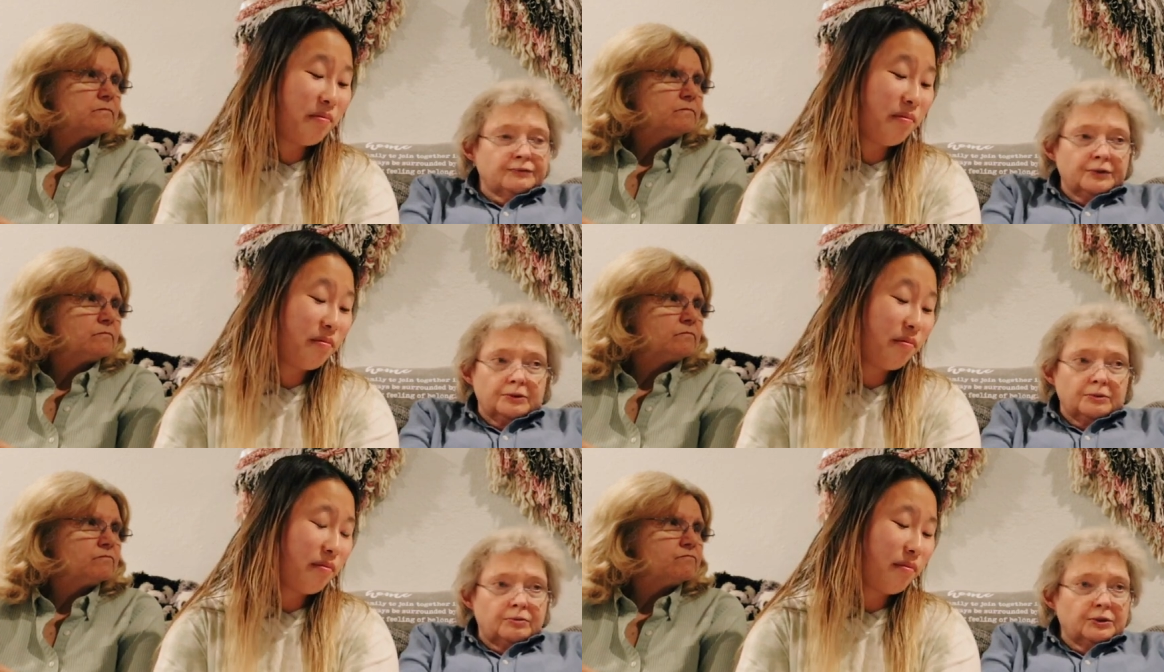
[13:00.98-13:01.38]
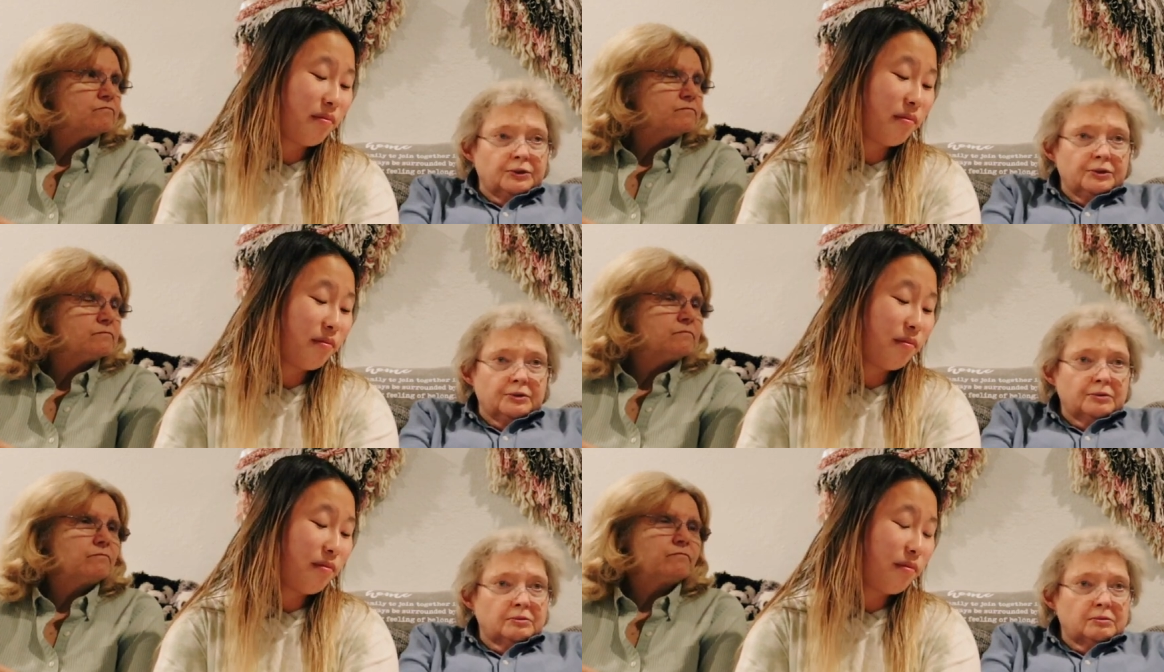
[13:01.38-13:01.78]
Speaker 1: of you when
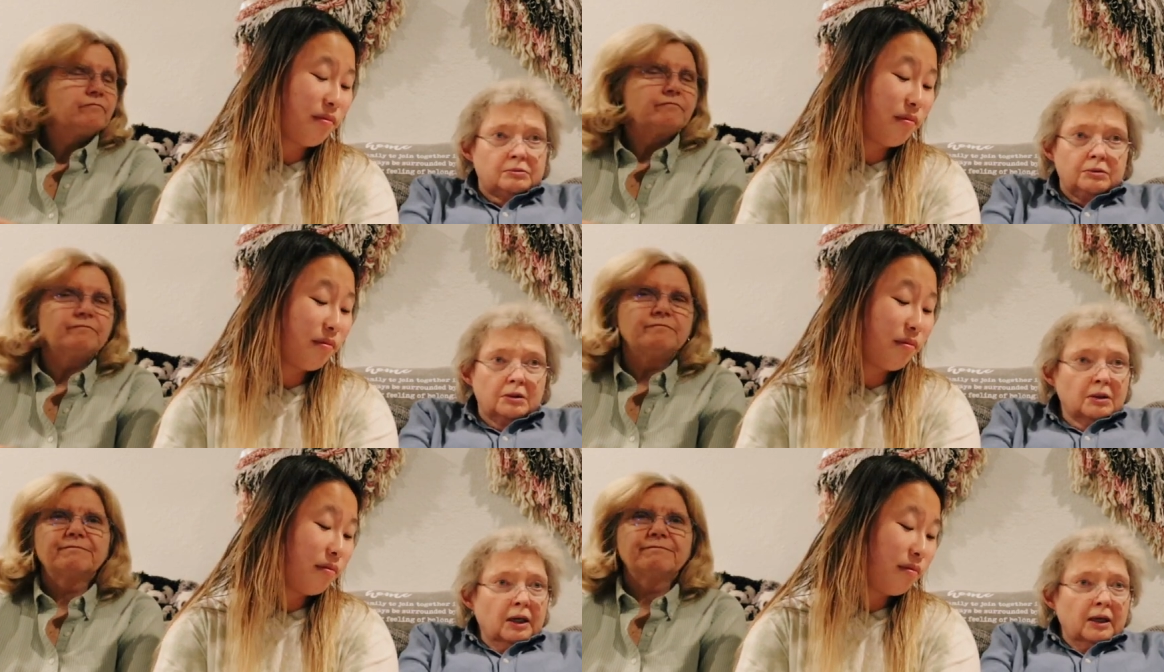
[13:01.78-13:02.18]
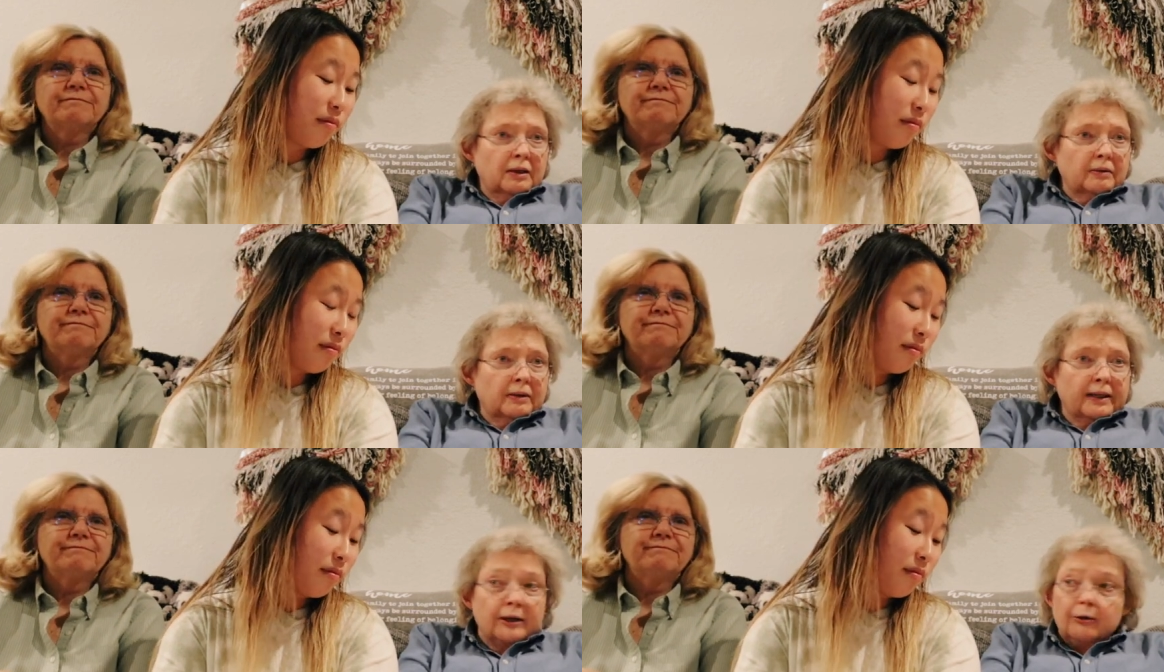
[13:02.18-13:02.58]
you
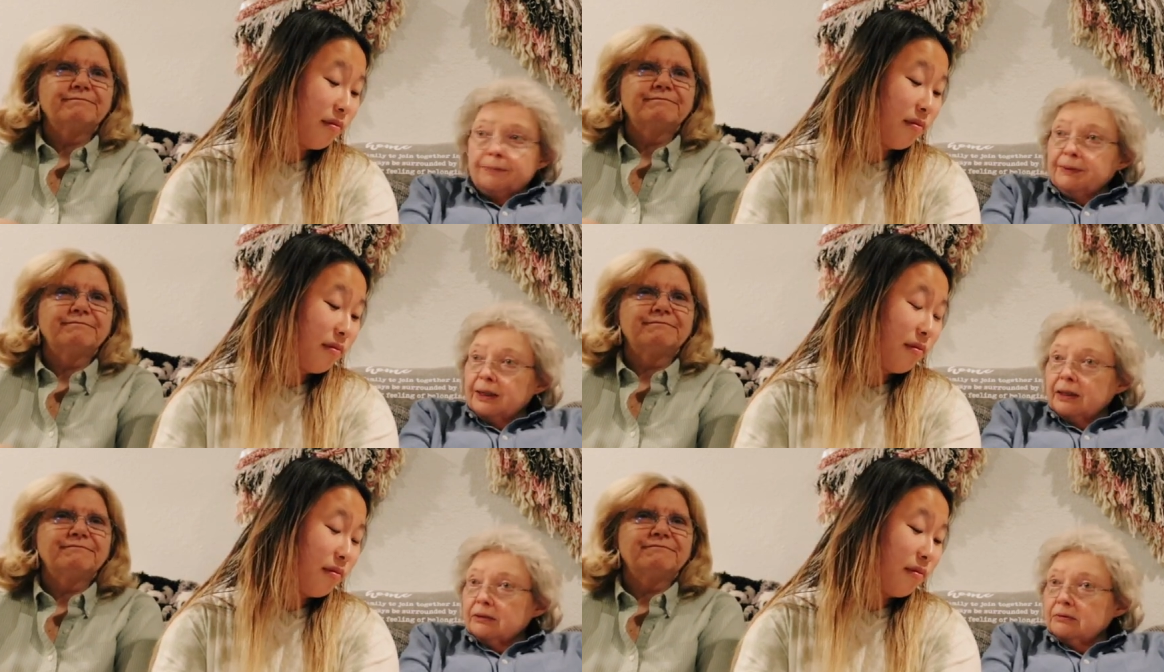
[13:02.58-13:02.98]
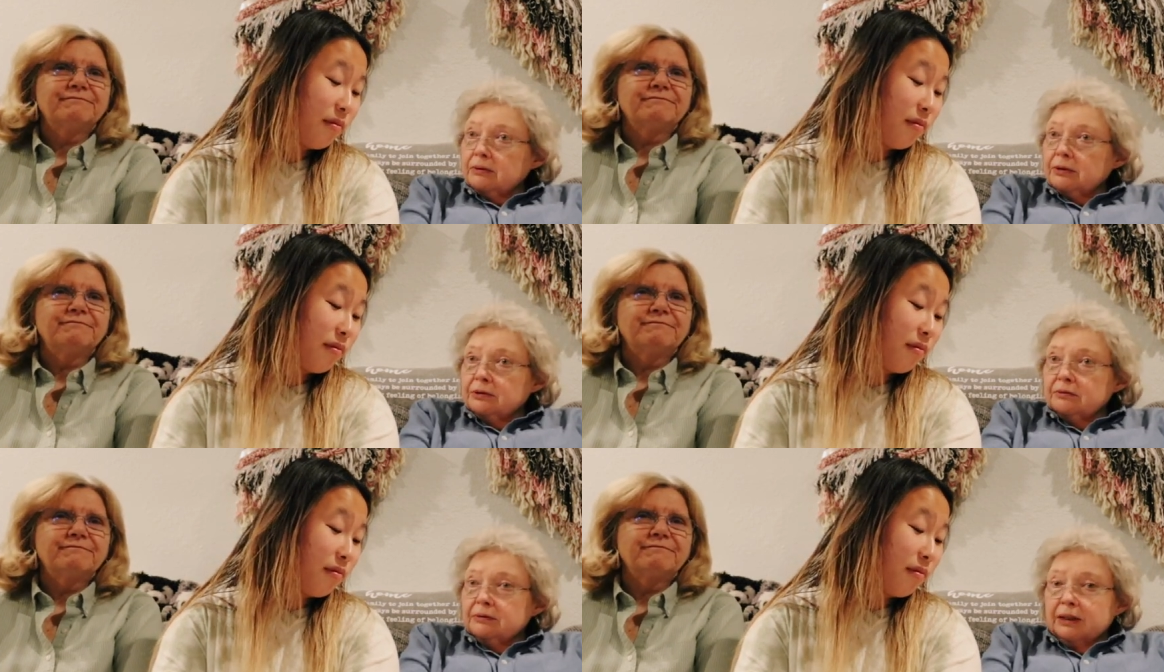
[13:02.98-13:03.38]
uh, help out
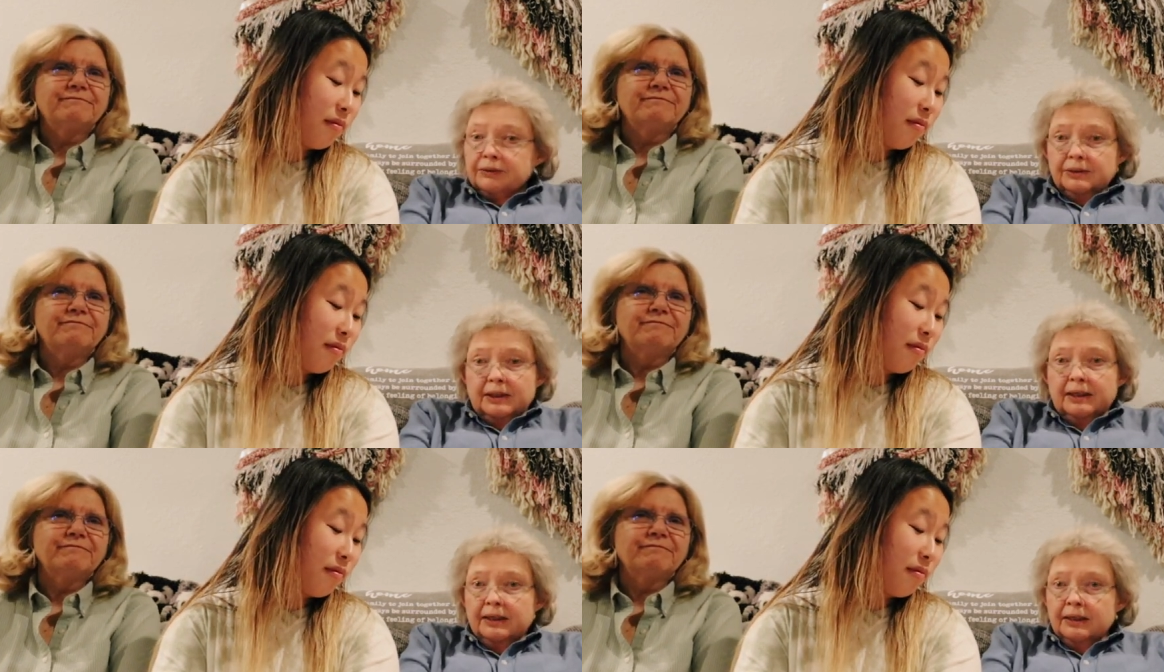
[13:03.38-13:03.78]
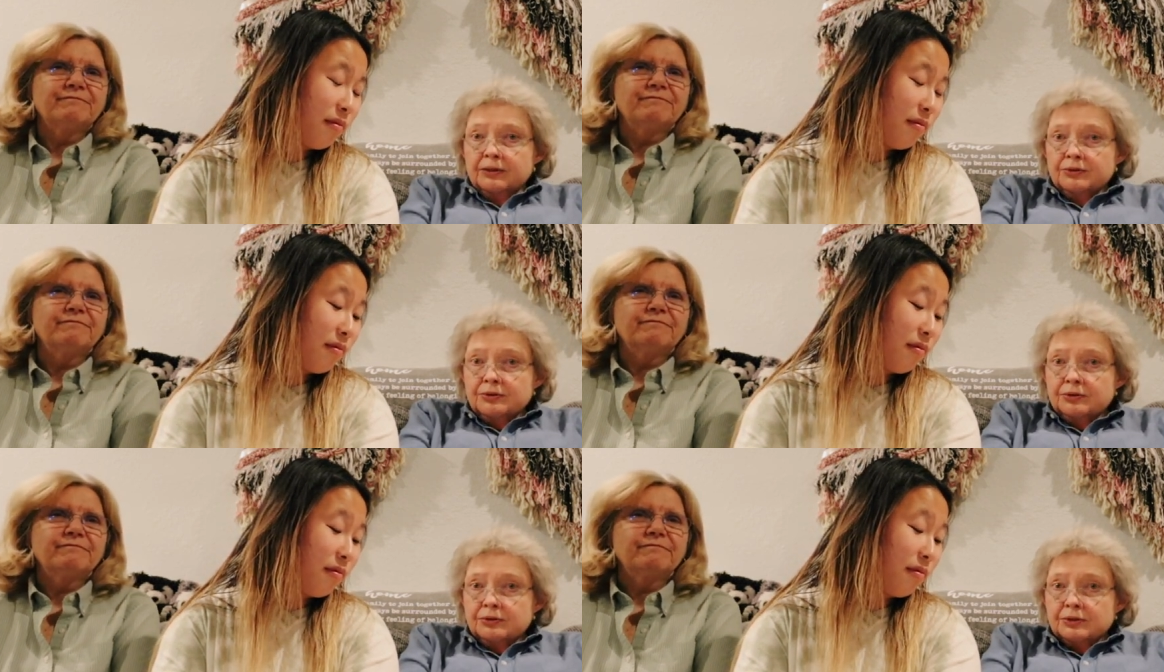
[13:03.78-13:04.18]
here around the
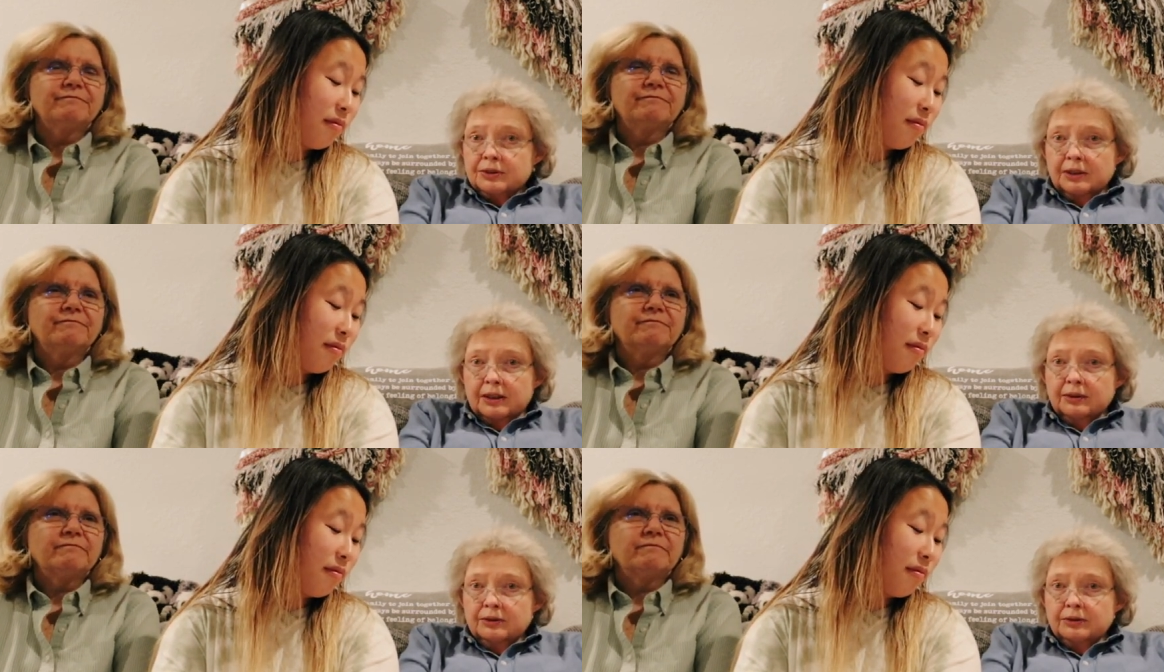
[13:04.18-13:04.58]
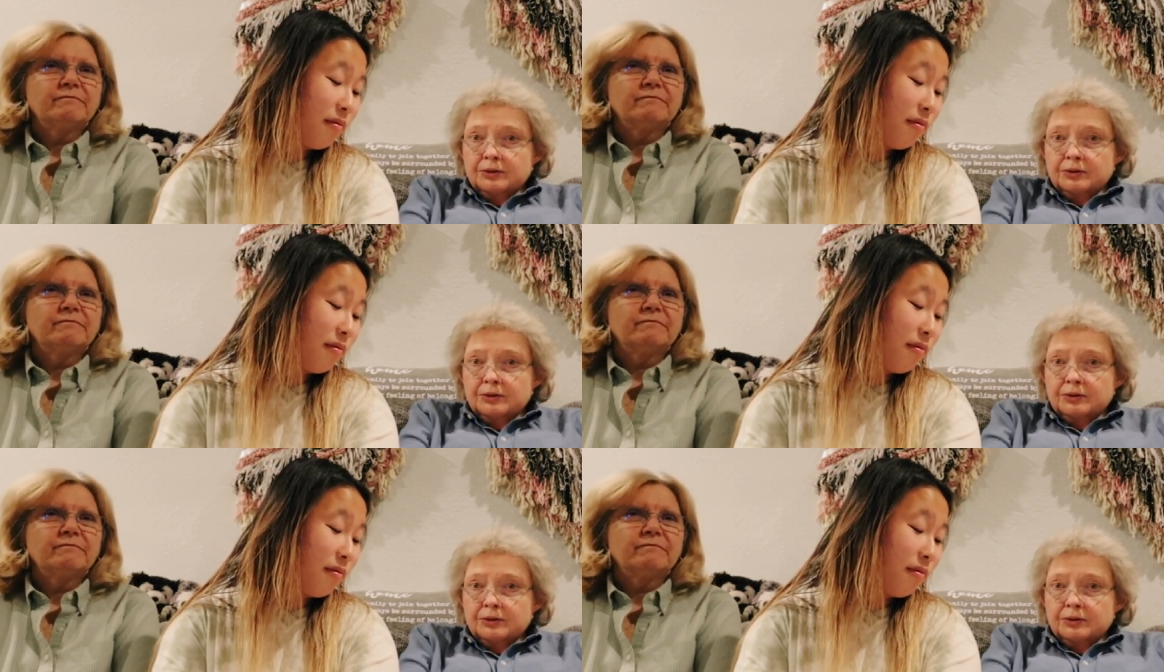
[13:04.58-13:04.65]
house, because God